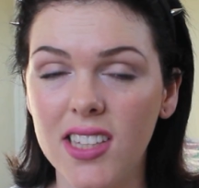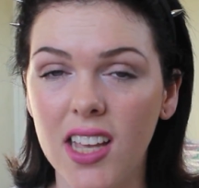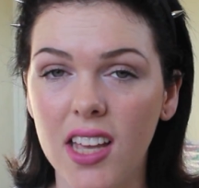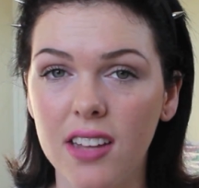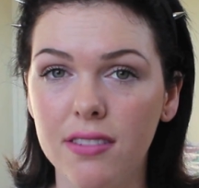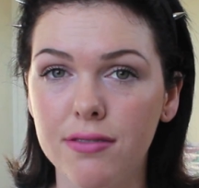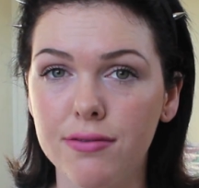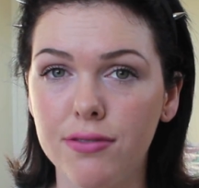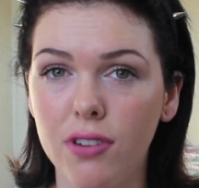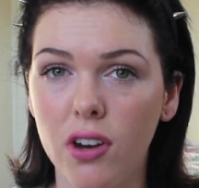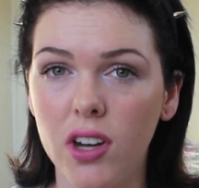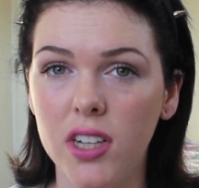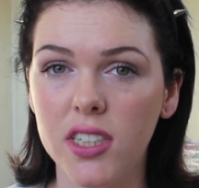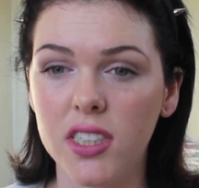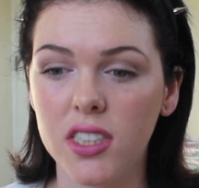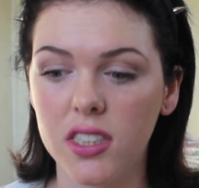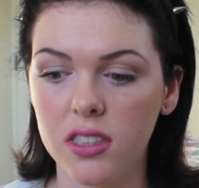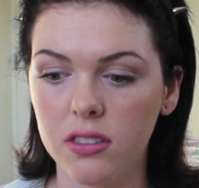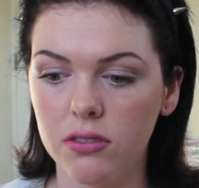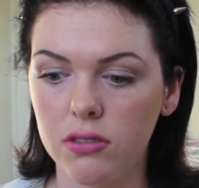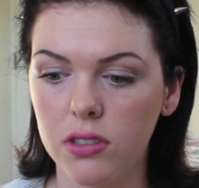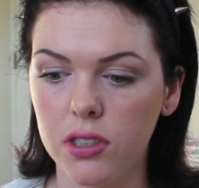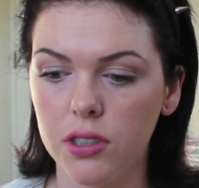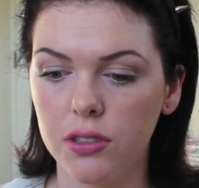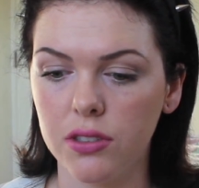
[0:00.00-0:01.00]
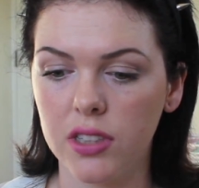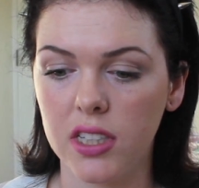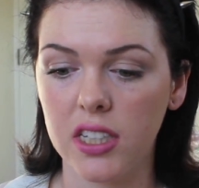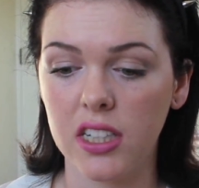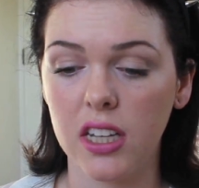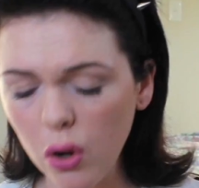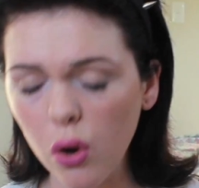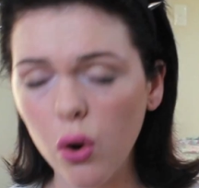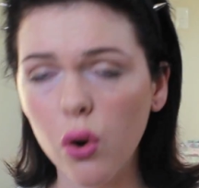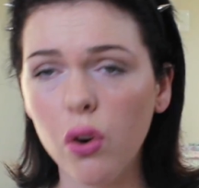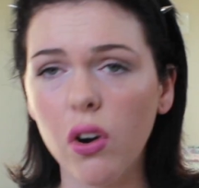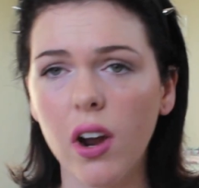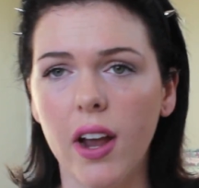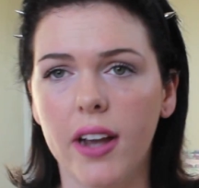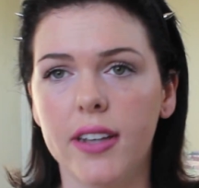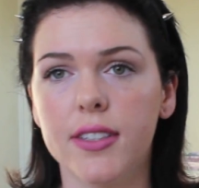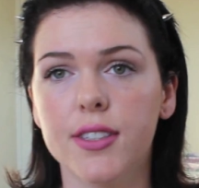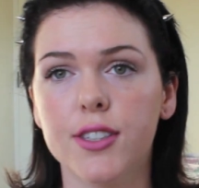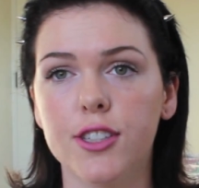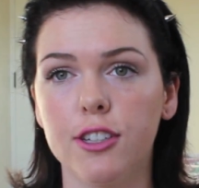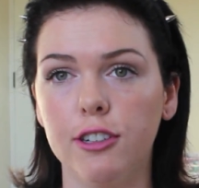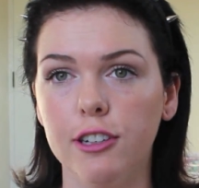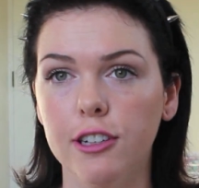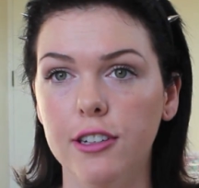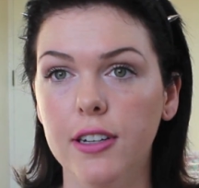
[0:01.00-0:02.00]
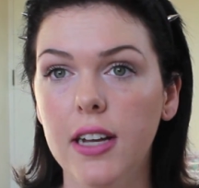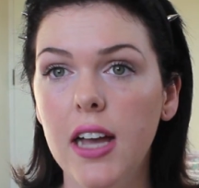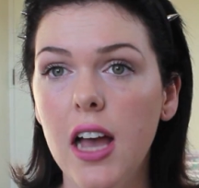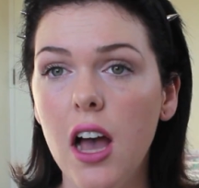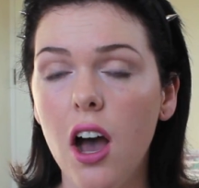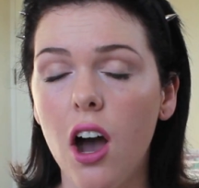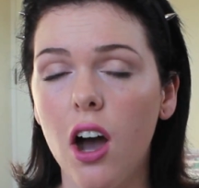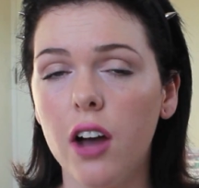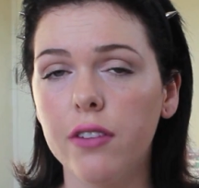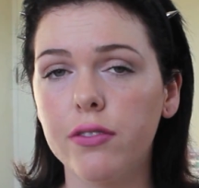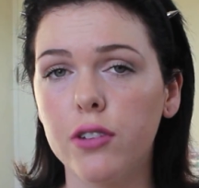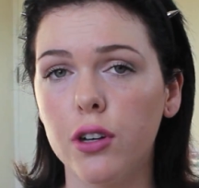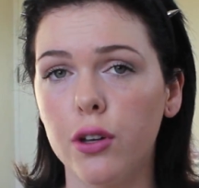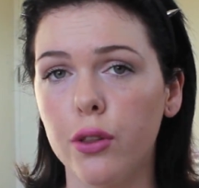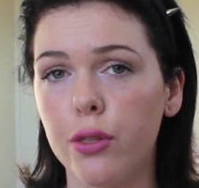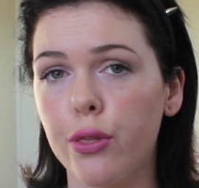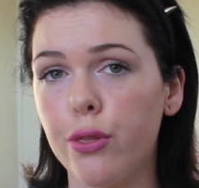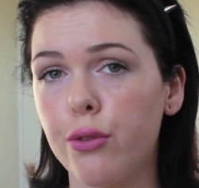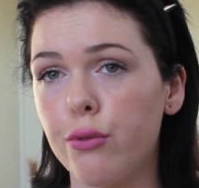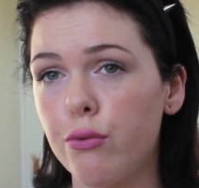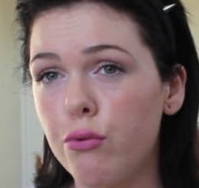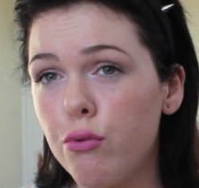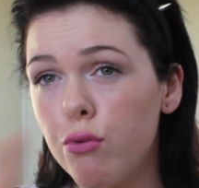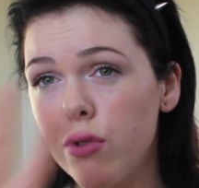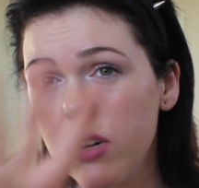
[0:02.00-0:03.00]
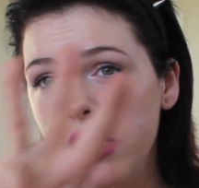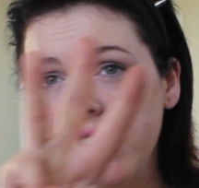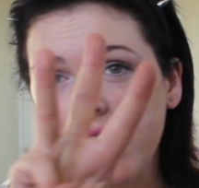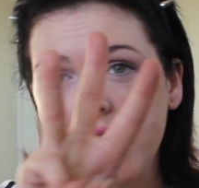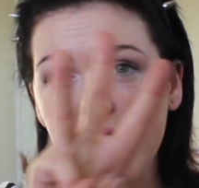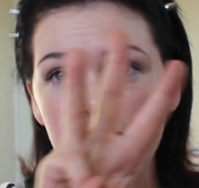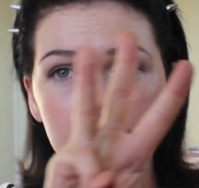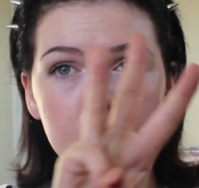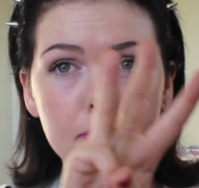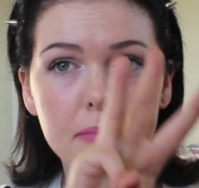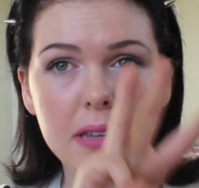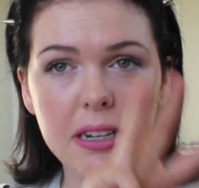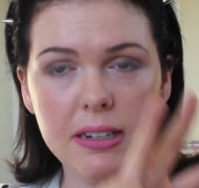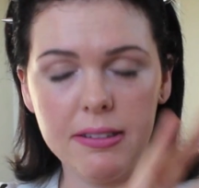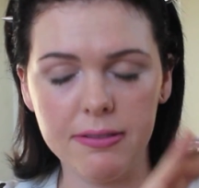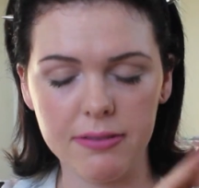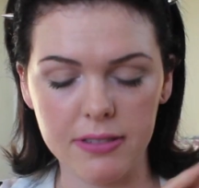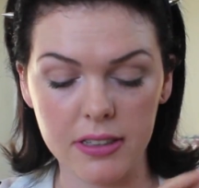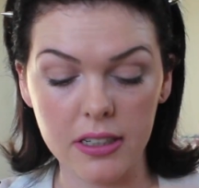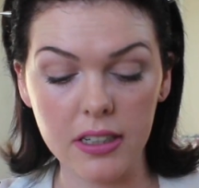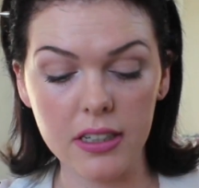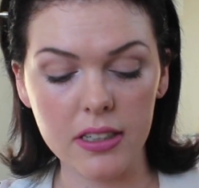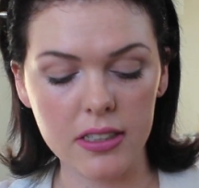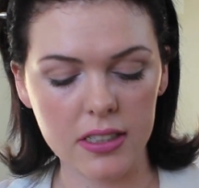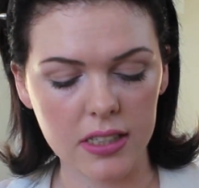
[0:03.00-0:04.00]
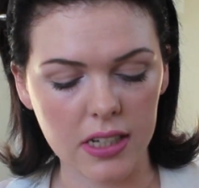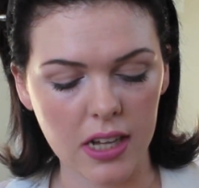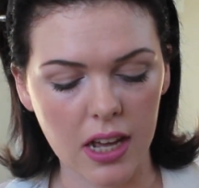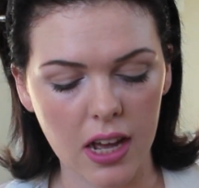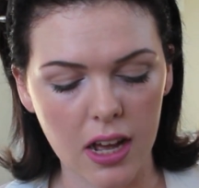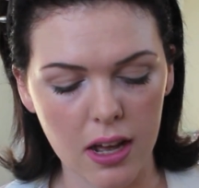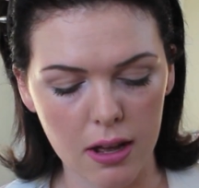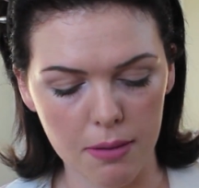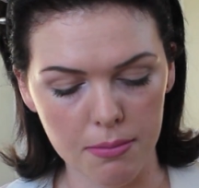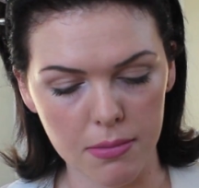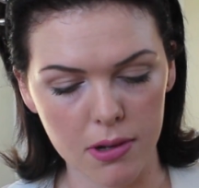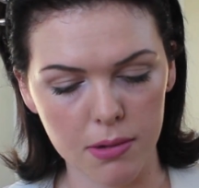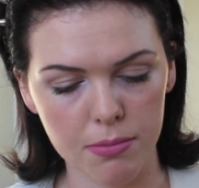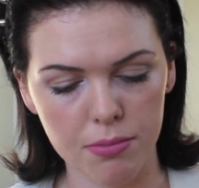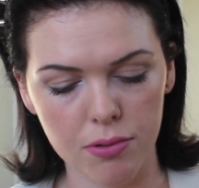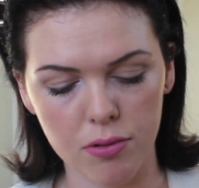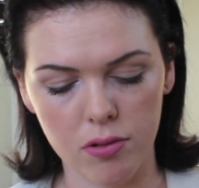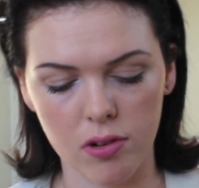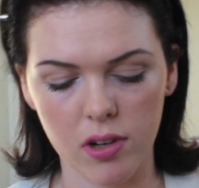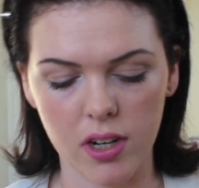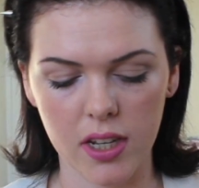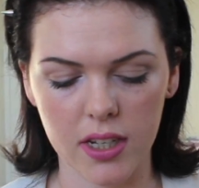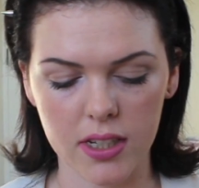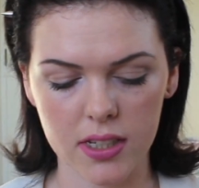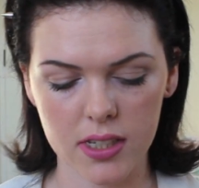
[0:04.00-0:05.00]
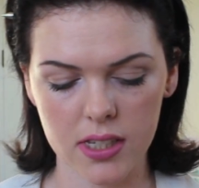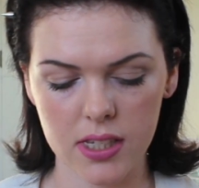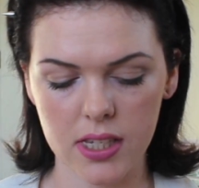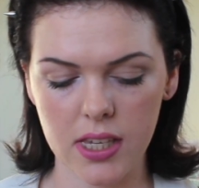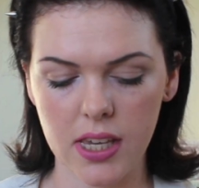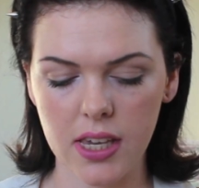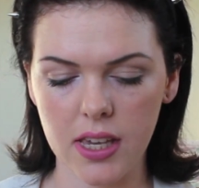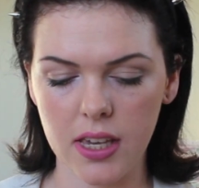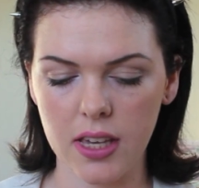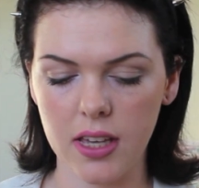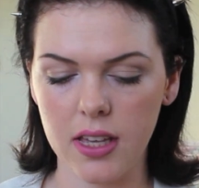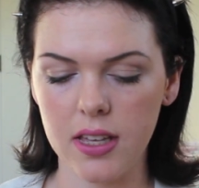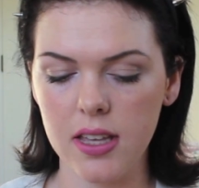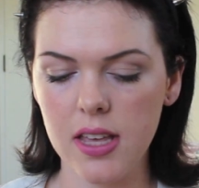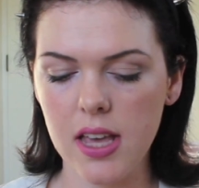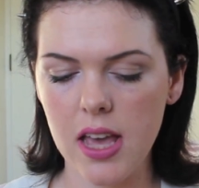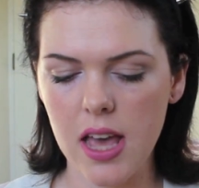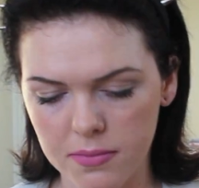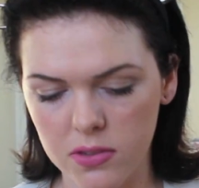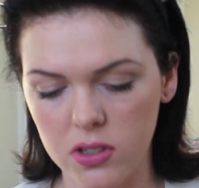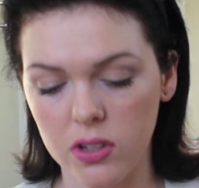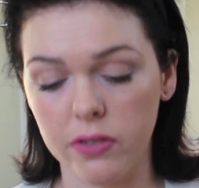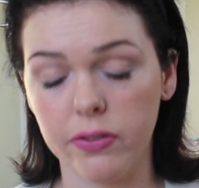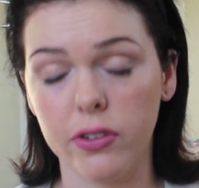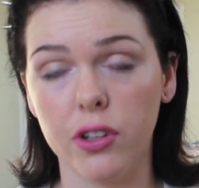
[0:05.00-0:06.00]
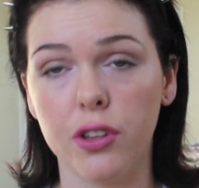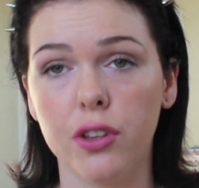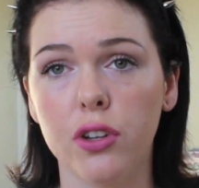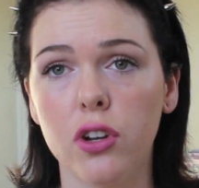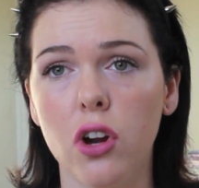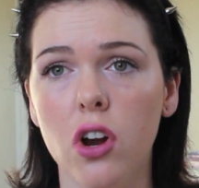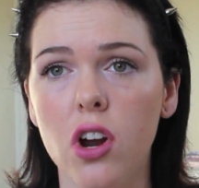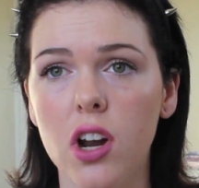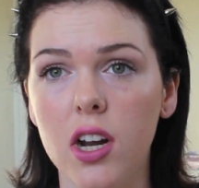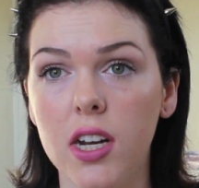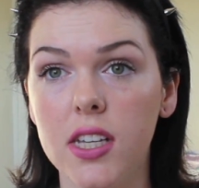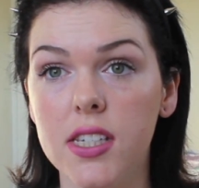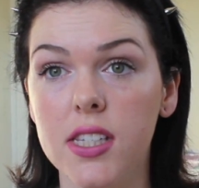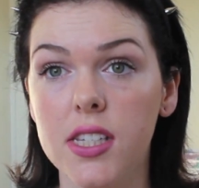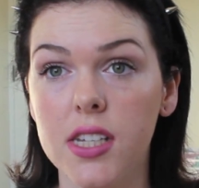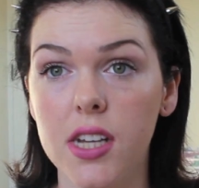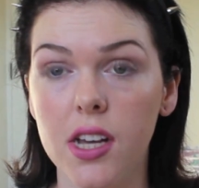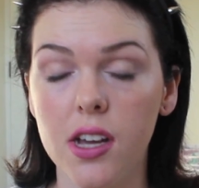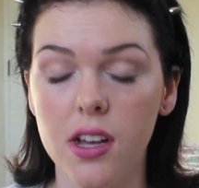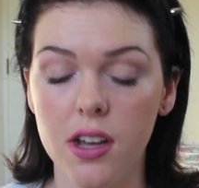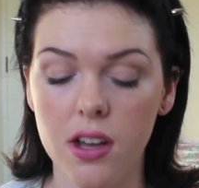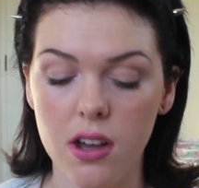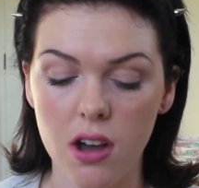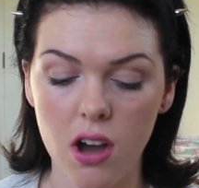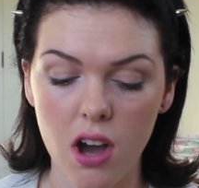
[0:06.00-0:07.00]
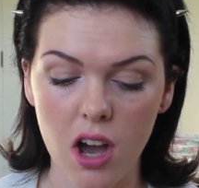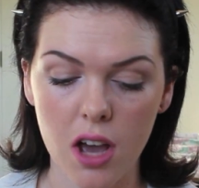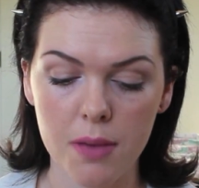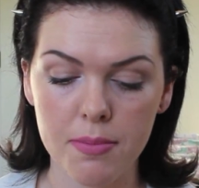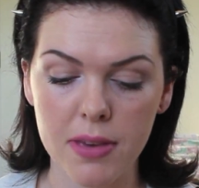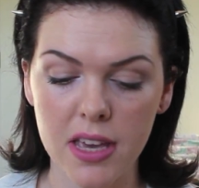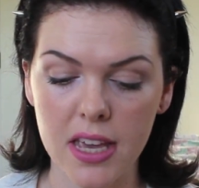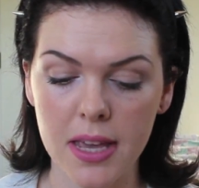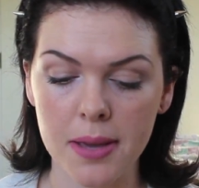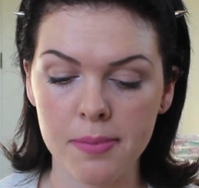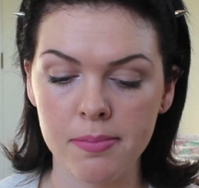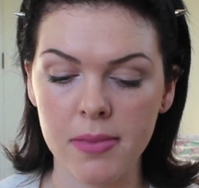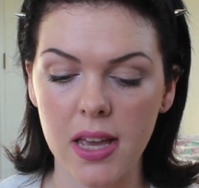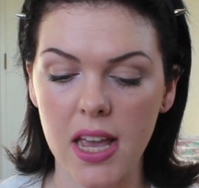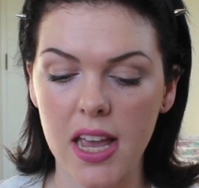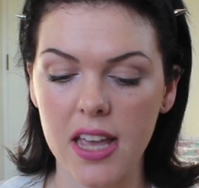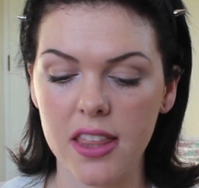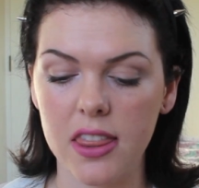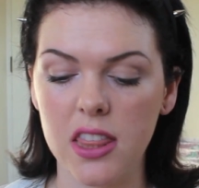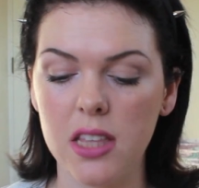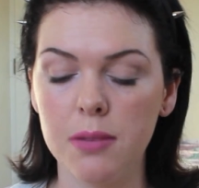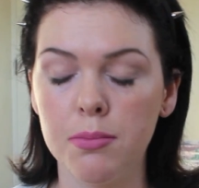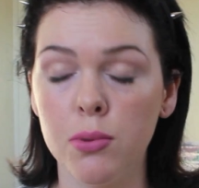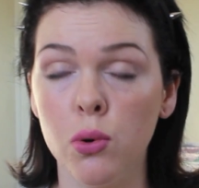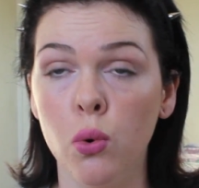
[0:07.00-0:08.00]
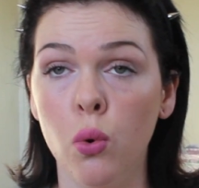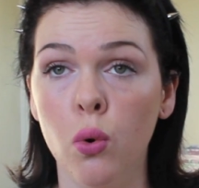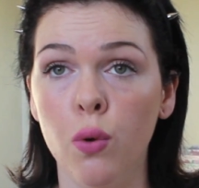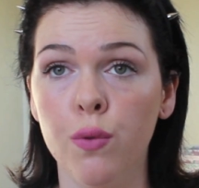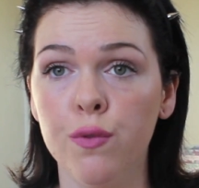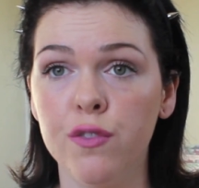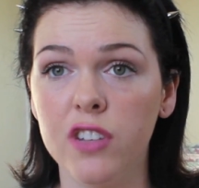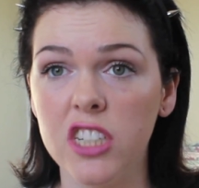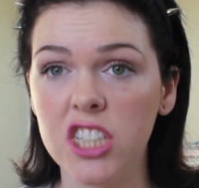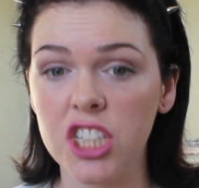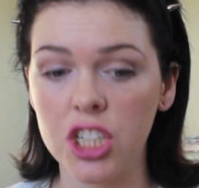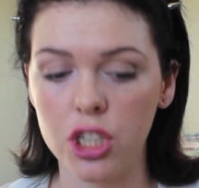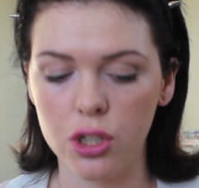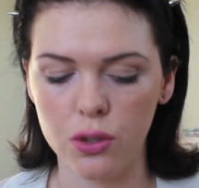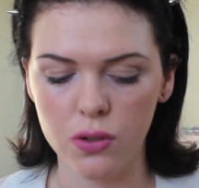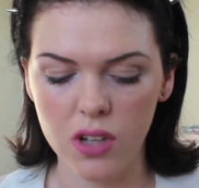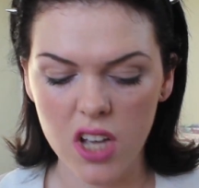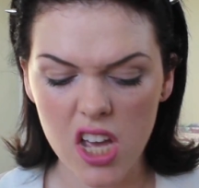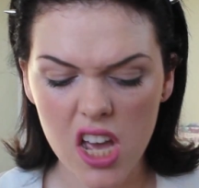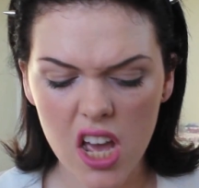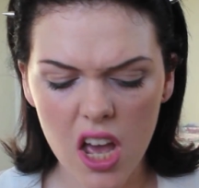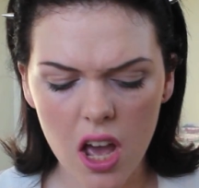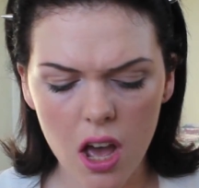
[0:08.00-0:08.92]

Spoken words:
and finding the real thing. Alright, so I've got 3 Benefit products here. So I've got the Coralista, High Beam and the Professional.